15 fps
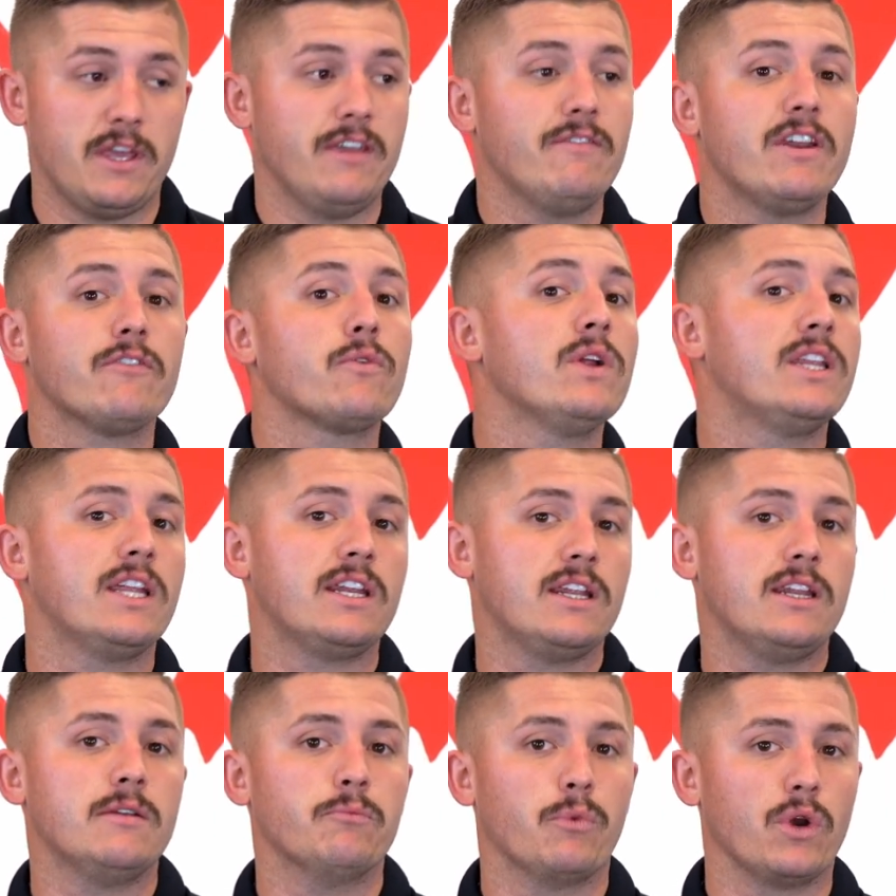Even if we
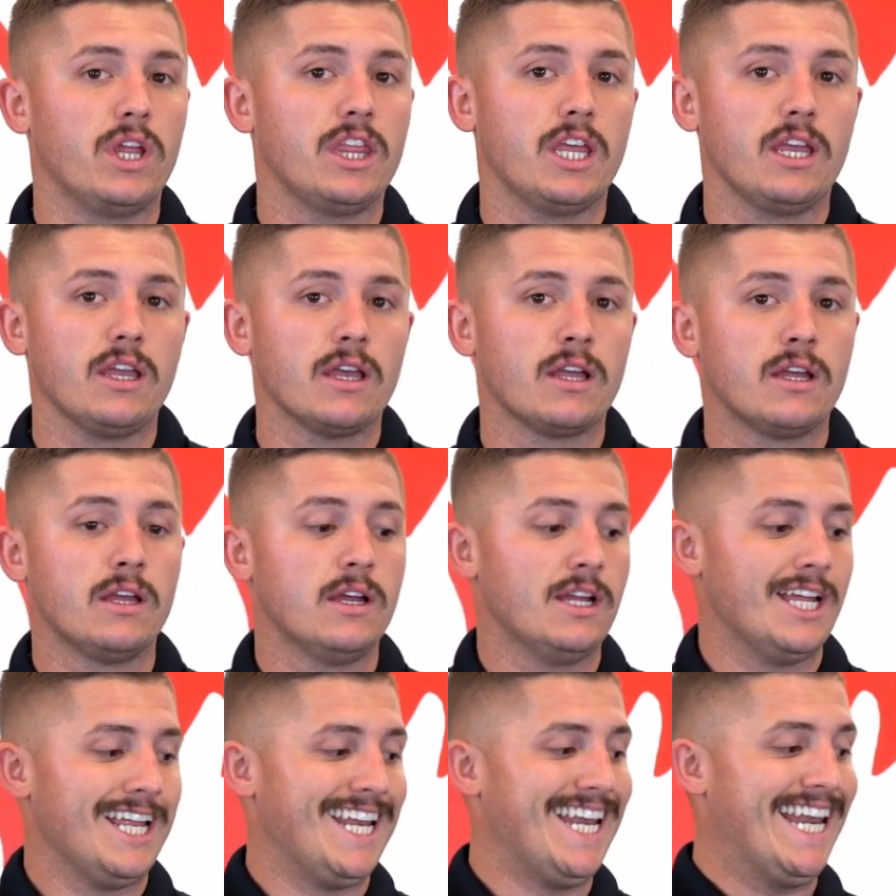didn't in breathing,
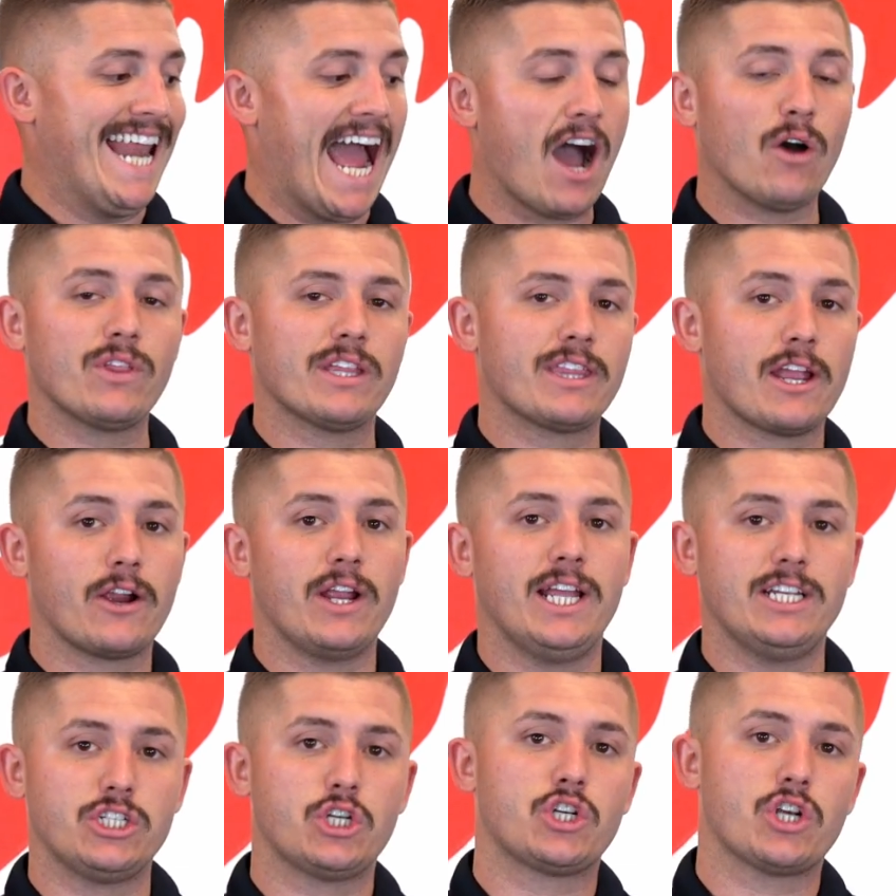now that they're
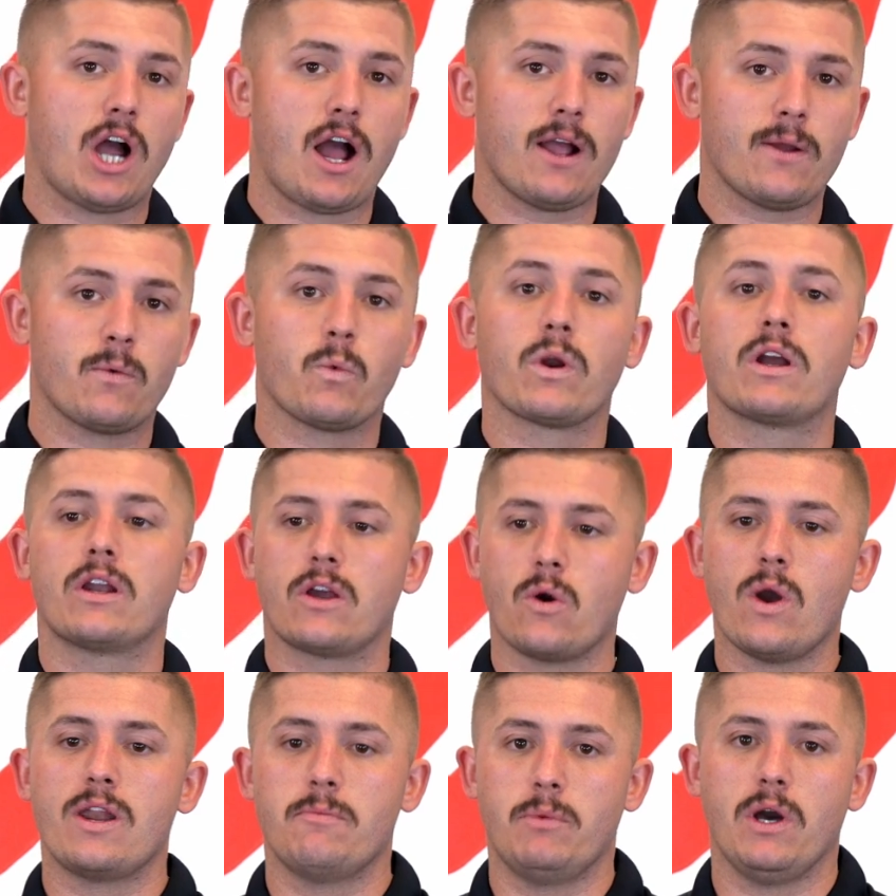in shock, we're going to go
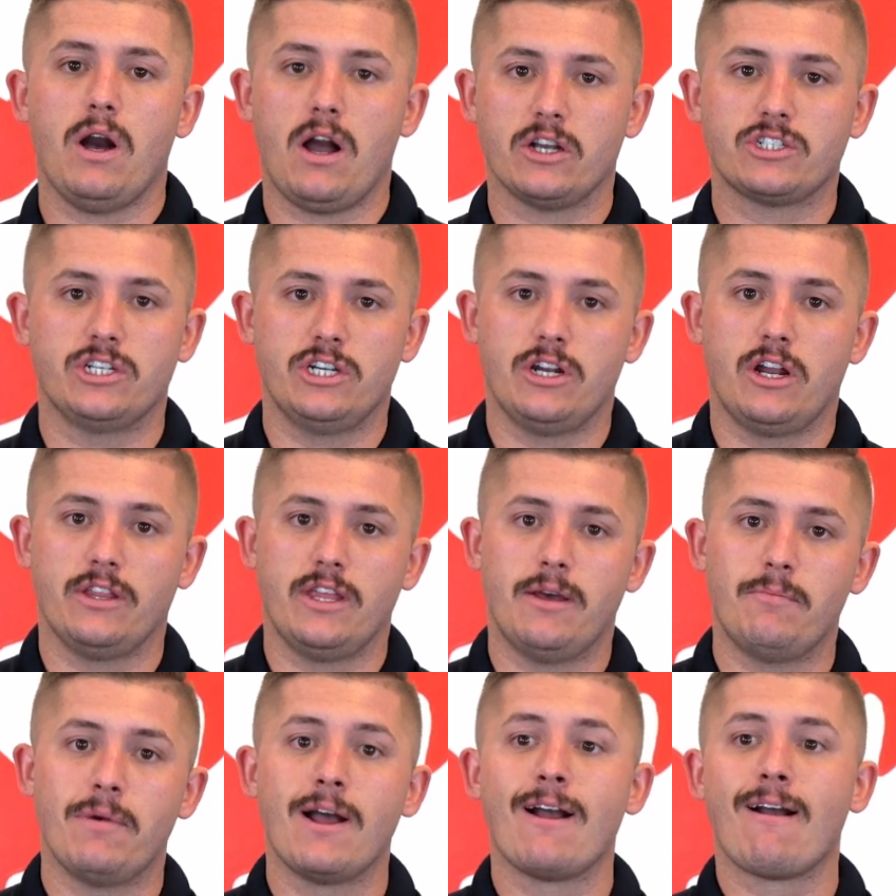ahead and put oxygen on
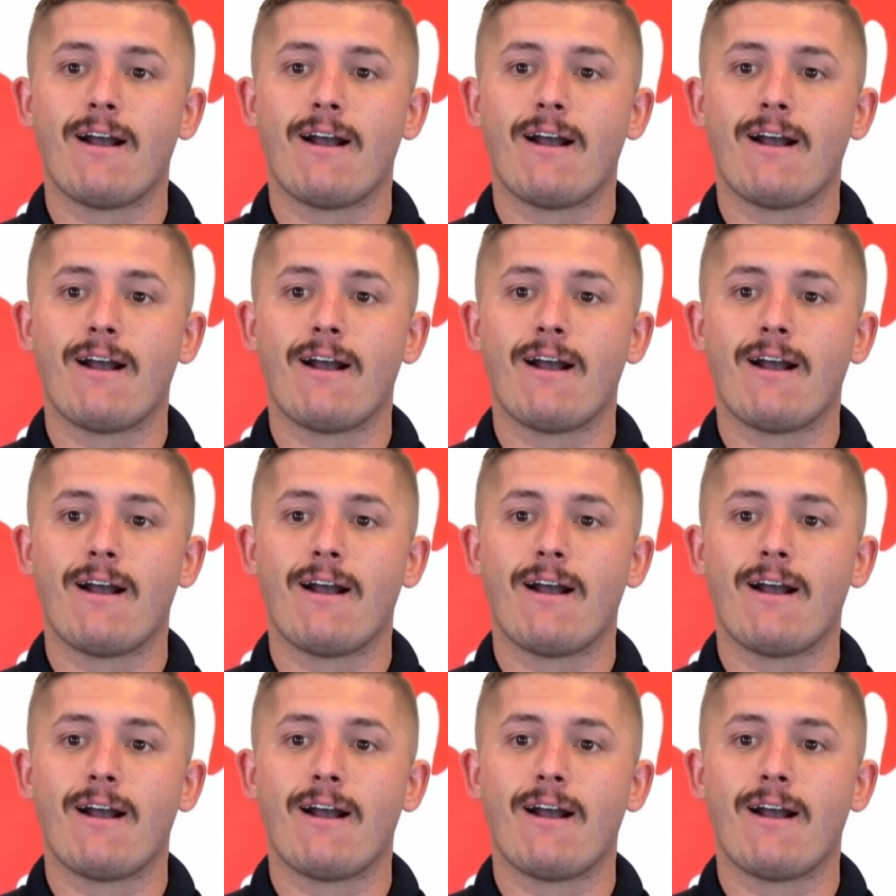them.